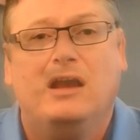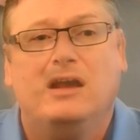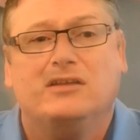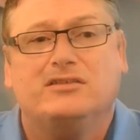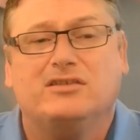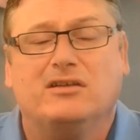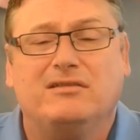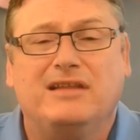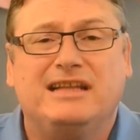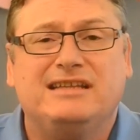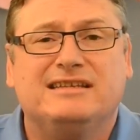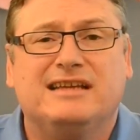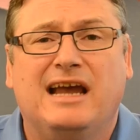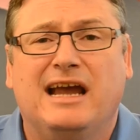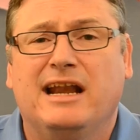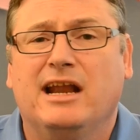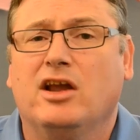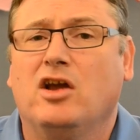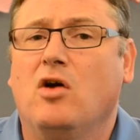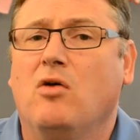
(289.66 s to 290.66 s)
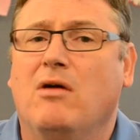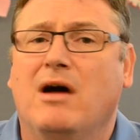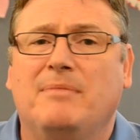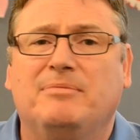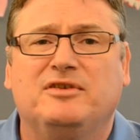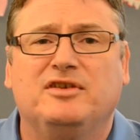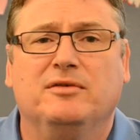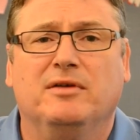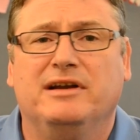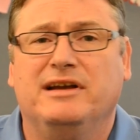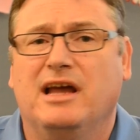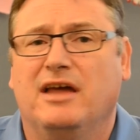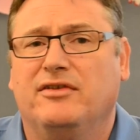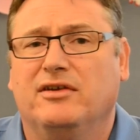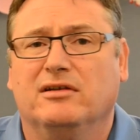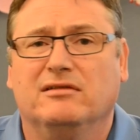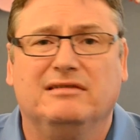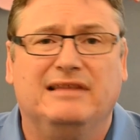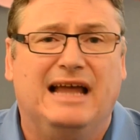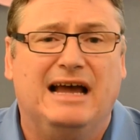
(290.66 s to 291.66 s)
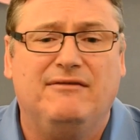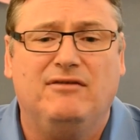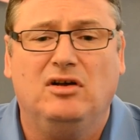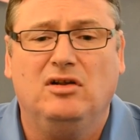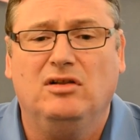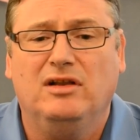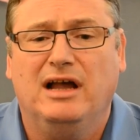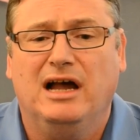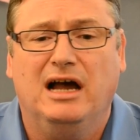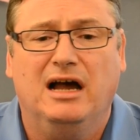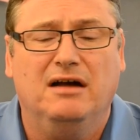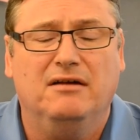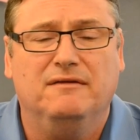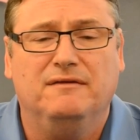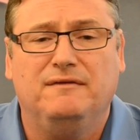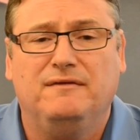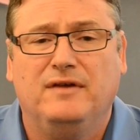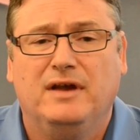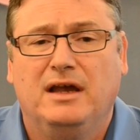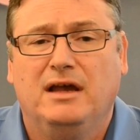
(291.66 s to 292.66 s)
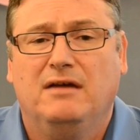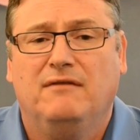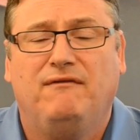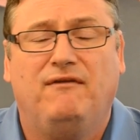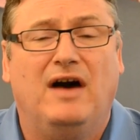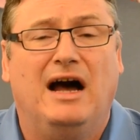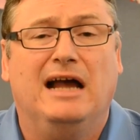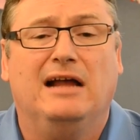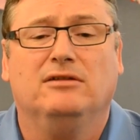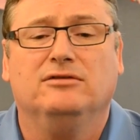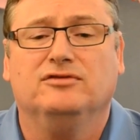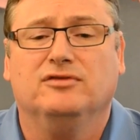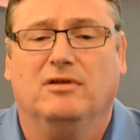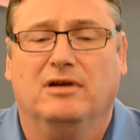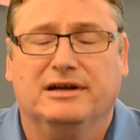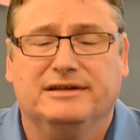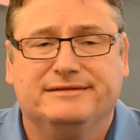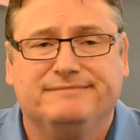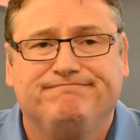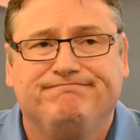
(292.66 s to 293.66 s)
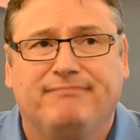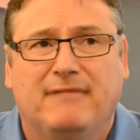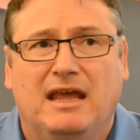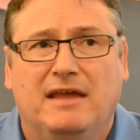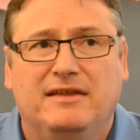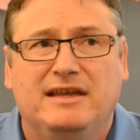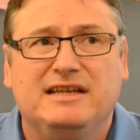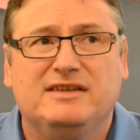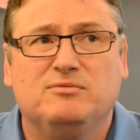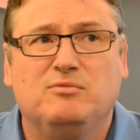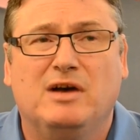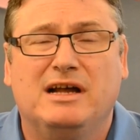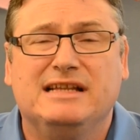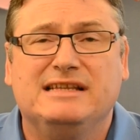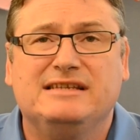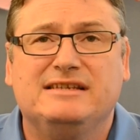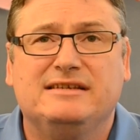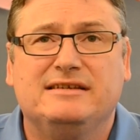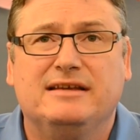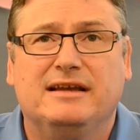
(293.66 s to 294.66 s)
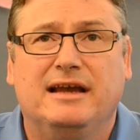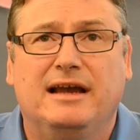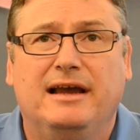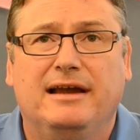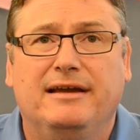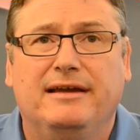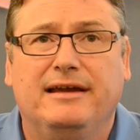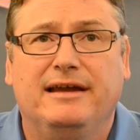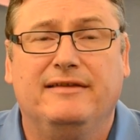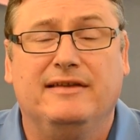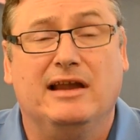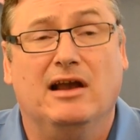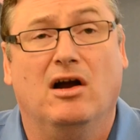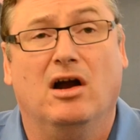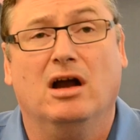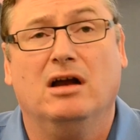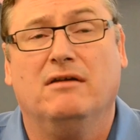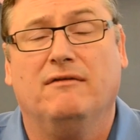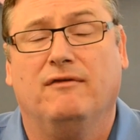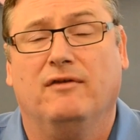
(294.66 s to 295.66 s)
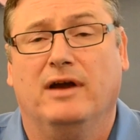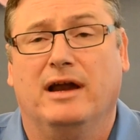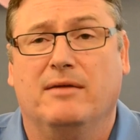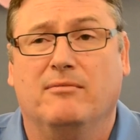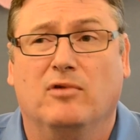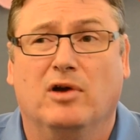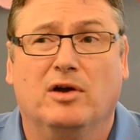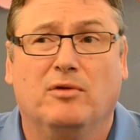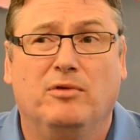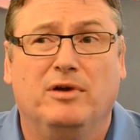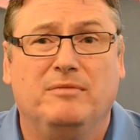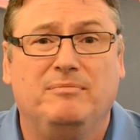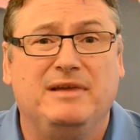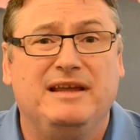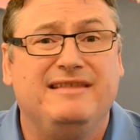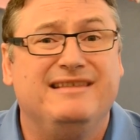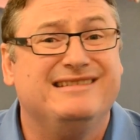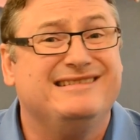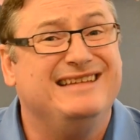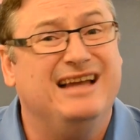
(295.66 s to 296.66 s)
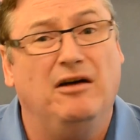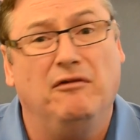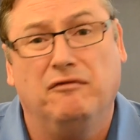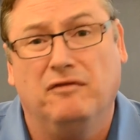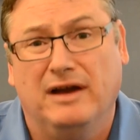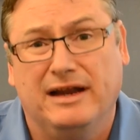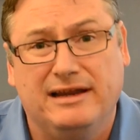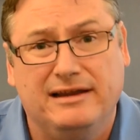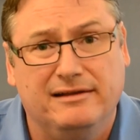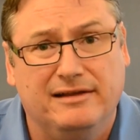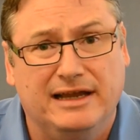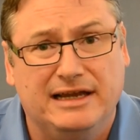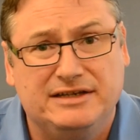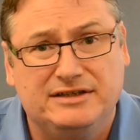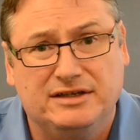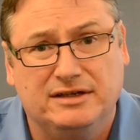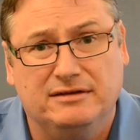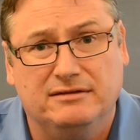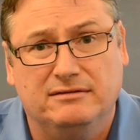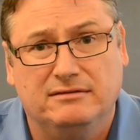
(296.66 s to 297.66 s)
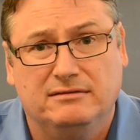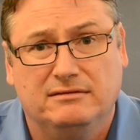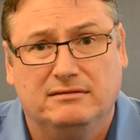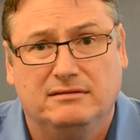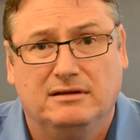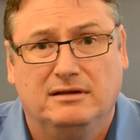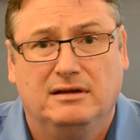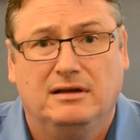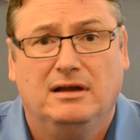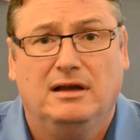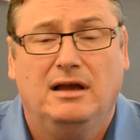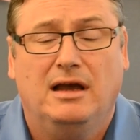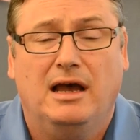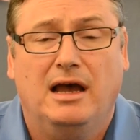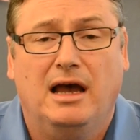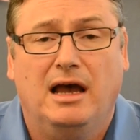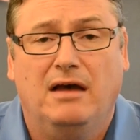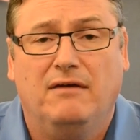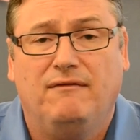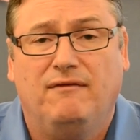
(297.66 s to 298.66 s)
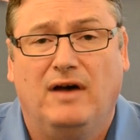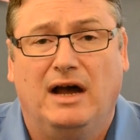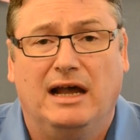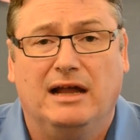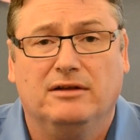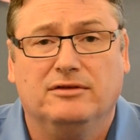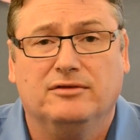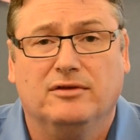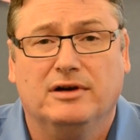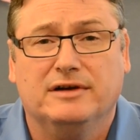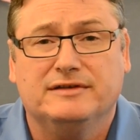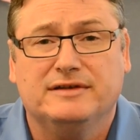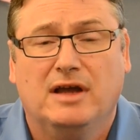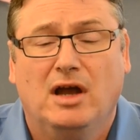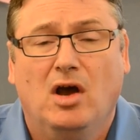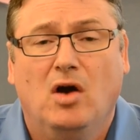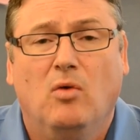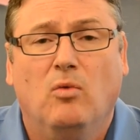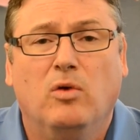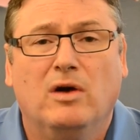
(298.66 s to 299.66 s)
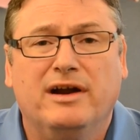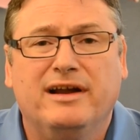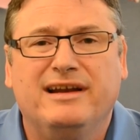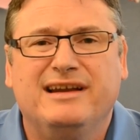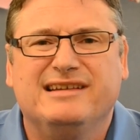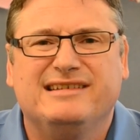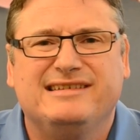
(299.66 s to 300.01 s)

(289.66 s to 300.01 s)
So let's kind of go up to another level of file drawers. These ones in the ARC framework would be the self-regulation uh, file drawers. We're going to